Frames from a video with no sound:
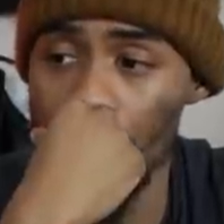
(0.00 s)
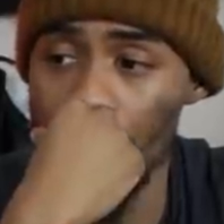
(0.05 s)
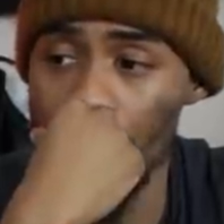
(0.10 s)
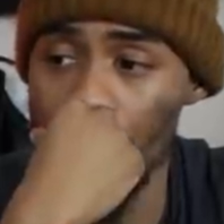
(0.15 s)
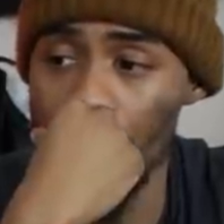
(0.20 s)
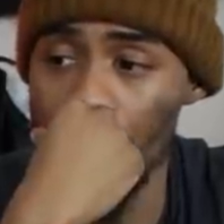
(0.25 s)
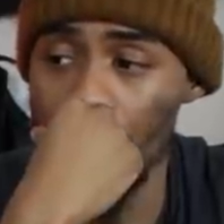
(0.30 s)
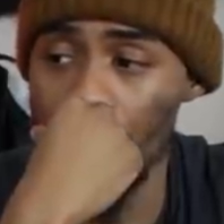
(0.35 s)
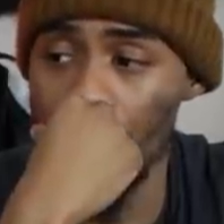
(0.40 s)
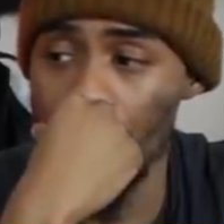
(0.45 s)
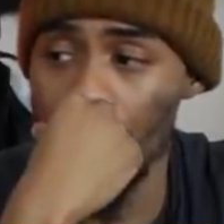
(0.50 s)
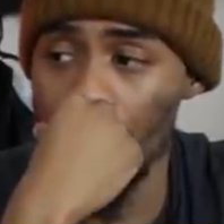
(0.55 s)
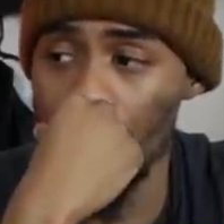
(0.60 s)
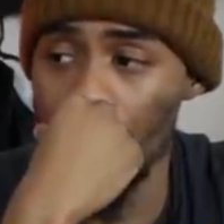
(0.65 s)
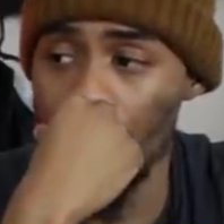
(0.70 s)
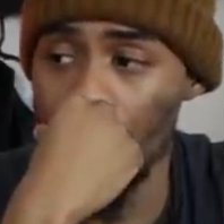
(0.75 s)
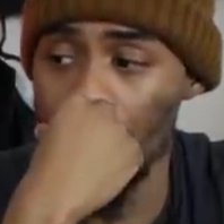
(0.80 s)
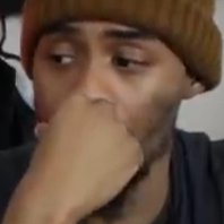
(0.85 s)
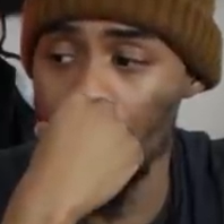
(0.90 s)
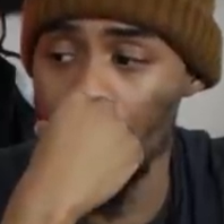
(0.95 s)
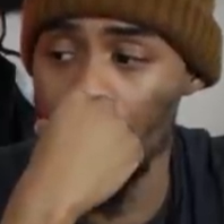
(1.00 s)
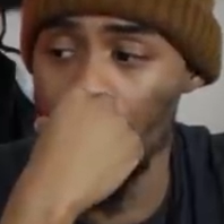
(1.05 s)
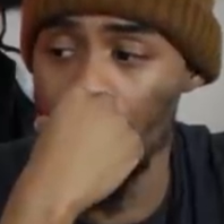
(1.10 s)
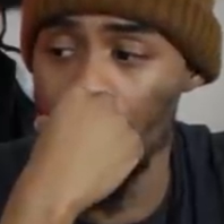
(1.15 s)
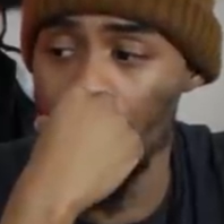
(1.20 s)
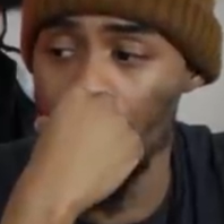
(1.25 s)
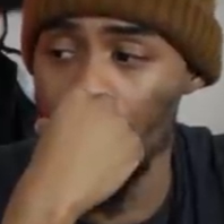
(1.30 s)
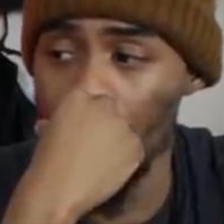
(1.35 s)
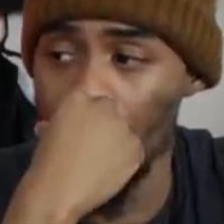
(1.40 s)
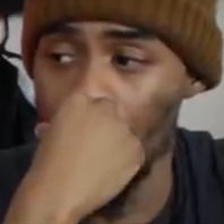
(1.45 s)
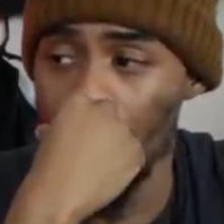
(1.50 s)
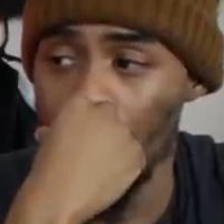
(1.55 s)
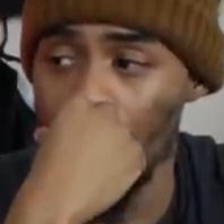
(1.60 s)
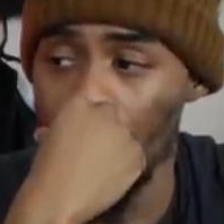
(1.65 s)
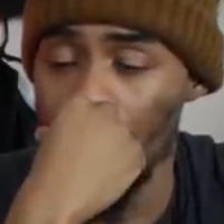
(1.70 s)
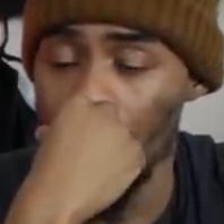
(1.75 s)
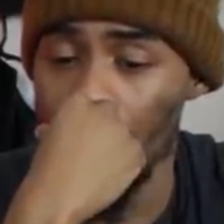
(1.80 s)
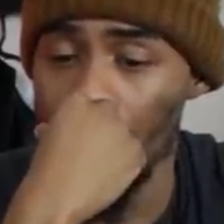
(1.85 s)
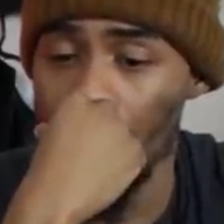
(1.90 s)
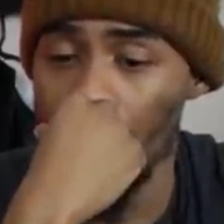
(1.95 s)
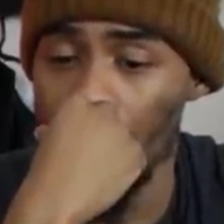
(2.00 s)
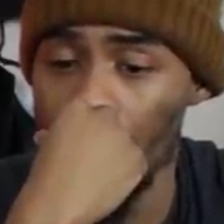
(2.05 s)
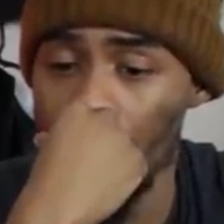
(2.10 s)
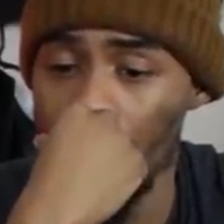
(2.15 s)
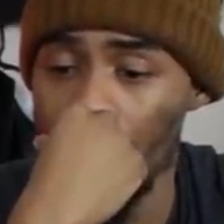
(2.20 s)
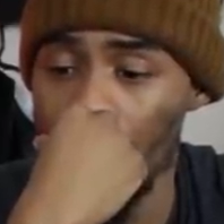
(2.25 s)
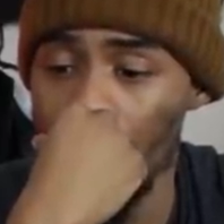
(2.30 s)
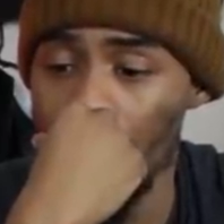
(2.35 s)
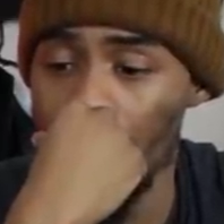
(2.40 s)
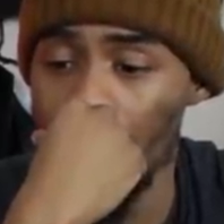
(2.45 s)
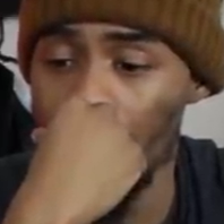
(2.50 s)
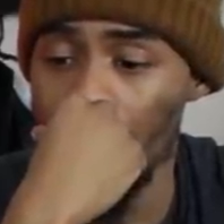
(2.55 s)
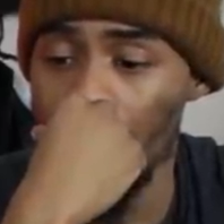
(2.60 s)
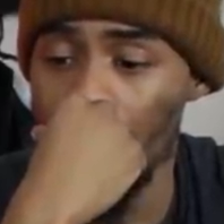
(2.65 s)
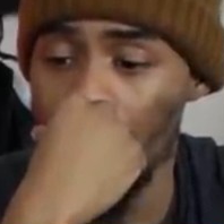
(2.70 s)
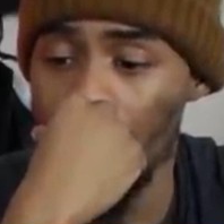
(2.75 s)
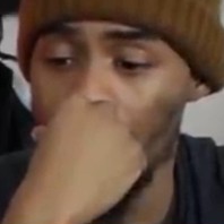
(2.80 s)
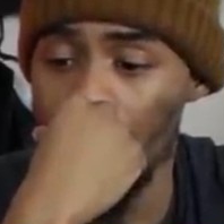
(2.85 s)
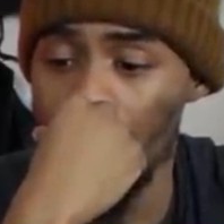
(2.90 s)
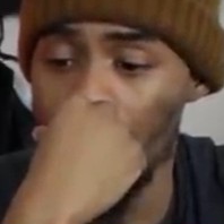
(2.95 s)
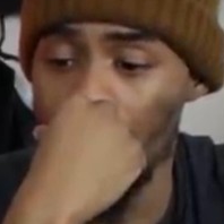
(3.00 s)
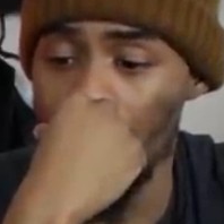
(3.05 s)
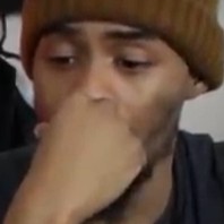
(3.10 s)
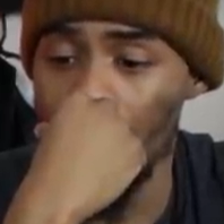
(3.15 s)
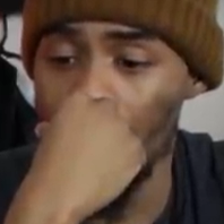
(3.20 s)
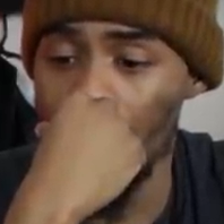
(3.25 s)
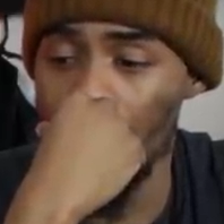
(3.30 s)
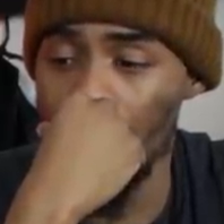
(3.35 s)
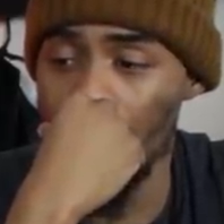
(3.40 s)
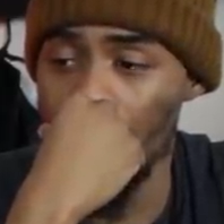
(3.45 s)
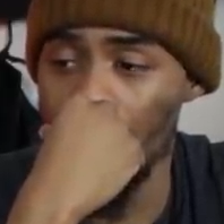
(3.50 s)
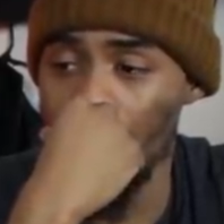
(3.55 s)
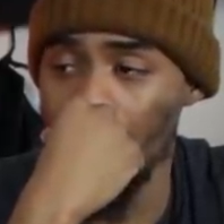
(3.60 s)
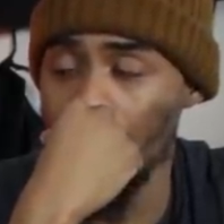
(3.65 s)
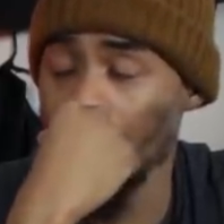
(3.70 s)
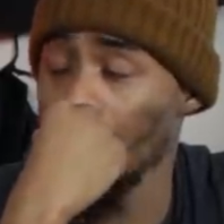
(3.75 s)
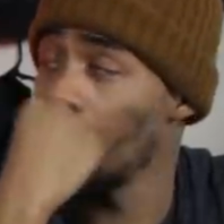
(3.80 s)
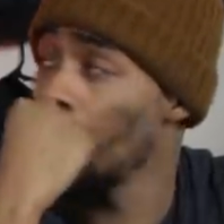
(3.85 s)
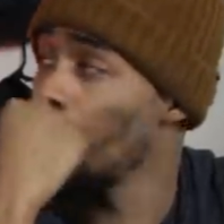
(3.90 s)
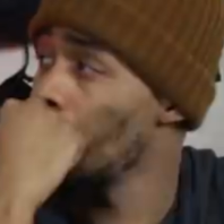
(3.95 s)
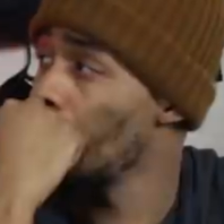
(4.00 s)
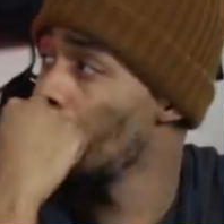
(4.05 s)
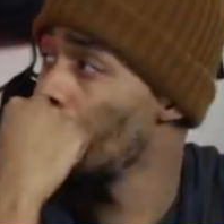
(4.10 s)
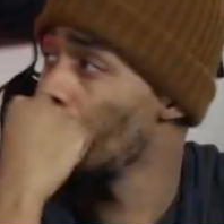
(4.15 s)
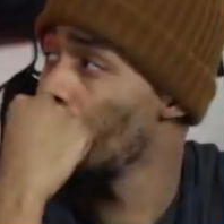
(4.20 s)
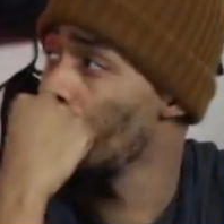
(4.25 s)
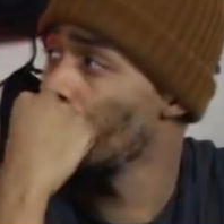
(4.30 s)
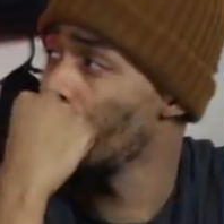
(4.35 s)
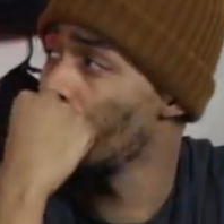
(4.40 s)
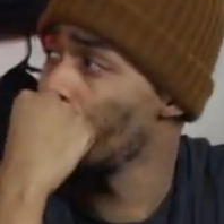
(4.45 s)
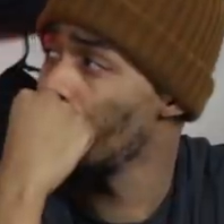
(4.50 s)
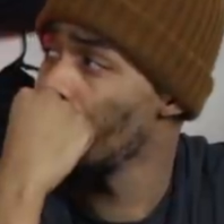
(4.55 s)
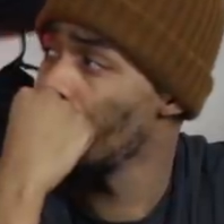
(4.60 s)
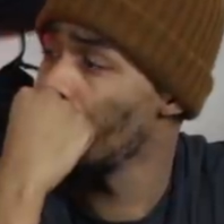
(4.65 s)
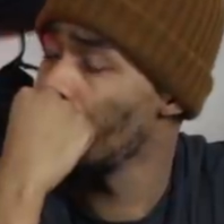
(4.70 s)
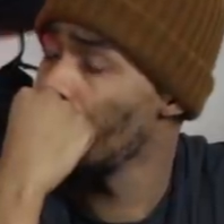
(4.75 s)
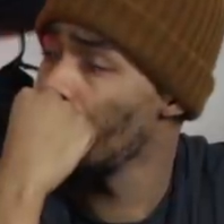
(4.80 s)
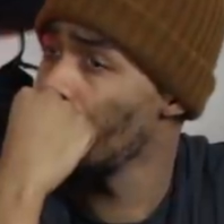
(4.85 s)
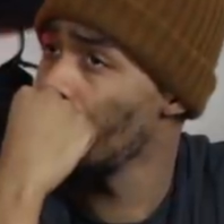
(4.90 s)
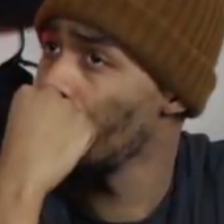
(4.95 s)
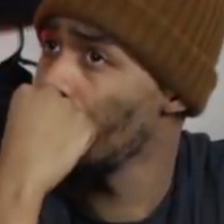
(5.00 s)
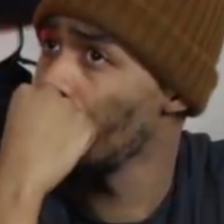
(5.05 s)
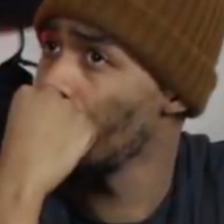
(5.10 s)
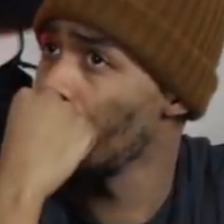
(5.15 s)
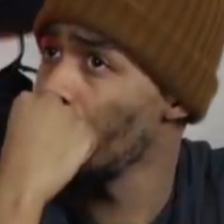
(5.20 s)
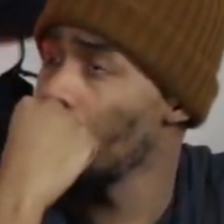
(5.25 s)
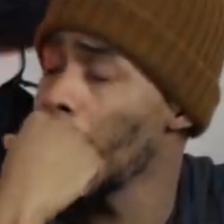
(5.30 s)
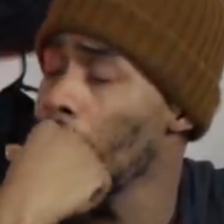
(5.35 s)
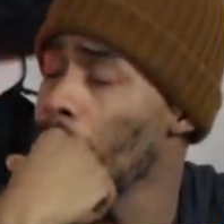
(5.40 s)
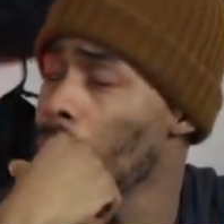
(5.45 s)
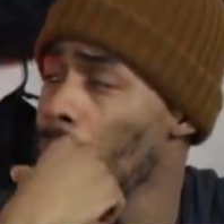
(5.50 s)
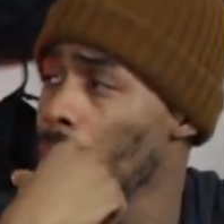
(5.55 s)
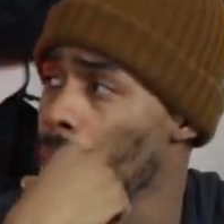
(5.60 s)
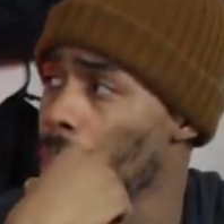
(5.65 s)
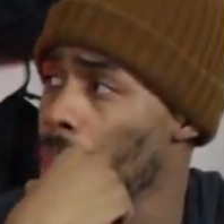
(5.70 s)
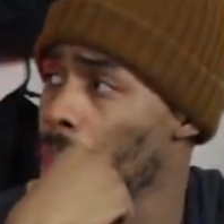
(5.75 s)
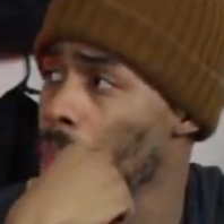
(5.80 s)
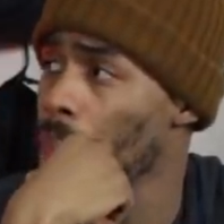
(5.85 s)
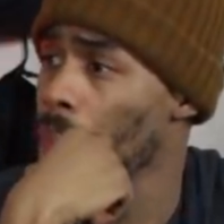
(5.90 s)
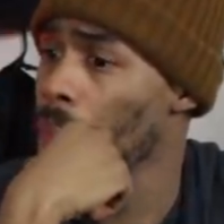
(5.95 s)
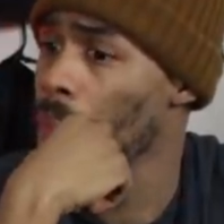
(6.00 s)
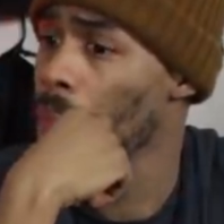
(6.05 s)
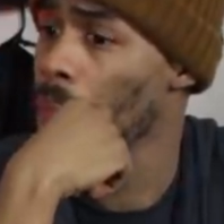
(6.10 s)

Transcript: No words are spoken by the person on screen.